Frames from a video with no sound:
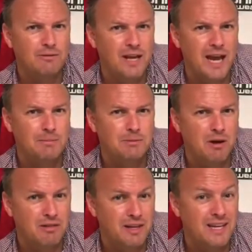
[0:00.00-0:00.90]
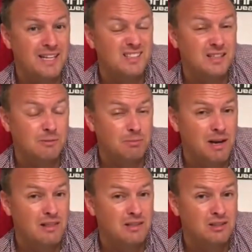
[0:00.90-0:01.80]
of games, but I think he's a
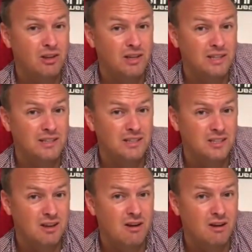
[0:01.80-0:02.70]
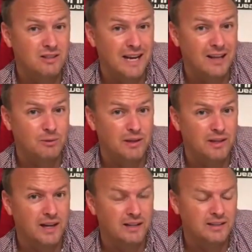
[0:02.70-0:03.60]
player that's likely to start at the
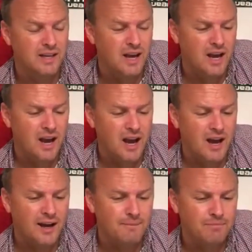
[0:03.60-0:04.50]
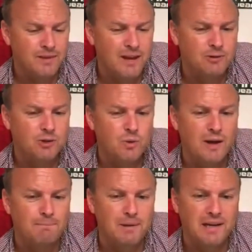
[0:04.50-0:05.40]
weekend.
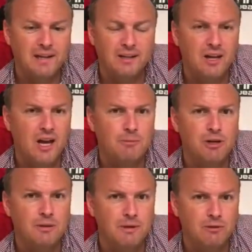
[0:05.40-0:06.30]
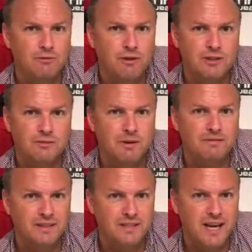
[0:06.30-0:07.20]
Elsewhere, Billing and Lerma in the middle for us have been
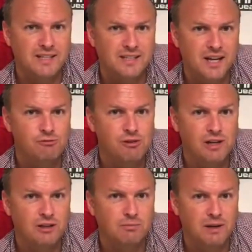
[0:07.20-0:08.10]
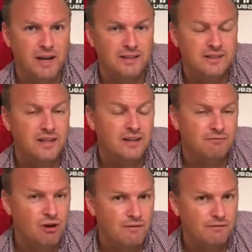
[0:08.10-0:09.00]
fantastic, really good players. And then
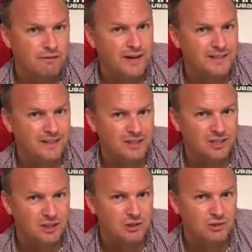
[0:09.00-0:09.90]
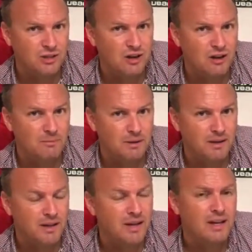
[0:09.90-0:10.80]
Ryan Fraser, slow start,
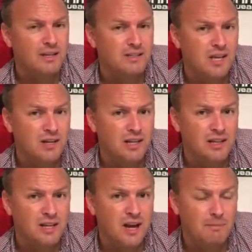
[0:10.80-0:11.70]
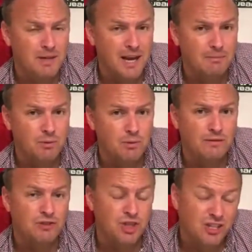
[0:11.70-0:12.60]
but certainly in the cup game that
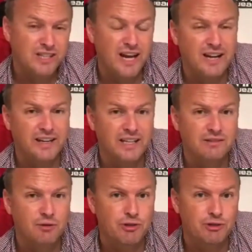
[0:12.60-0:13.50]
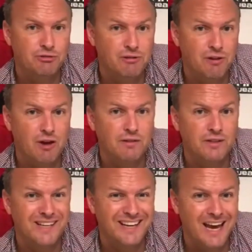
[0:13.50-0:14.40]
we've just had against Forest Green
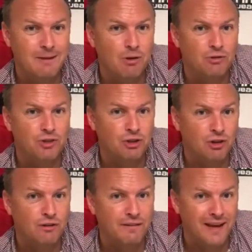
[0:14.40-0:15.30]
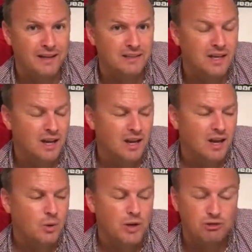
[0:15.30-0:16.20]
Rovers, he came on to good effect.
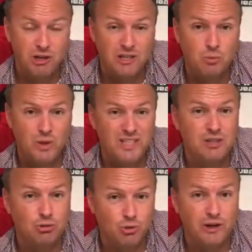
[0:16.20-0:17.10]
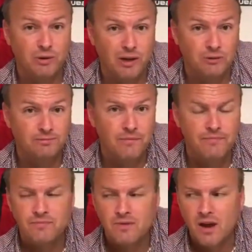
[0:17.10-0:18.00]
We did draw
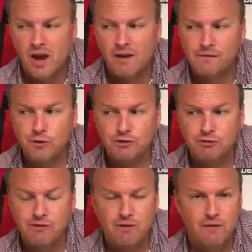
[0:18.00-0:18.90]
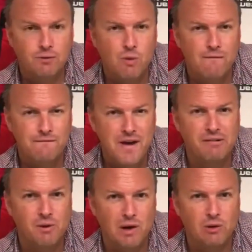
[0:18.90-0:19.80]
0-0. Forest Green Rovers were
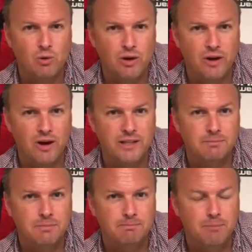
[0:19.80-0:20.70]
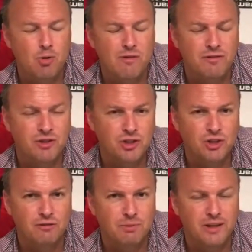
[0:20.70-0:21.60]
very well organised. Bournemouth
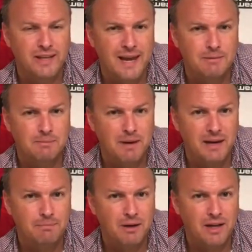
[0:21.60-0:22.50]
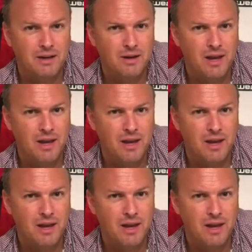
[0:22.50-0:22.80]
should have put the game to bed, but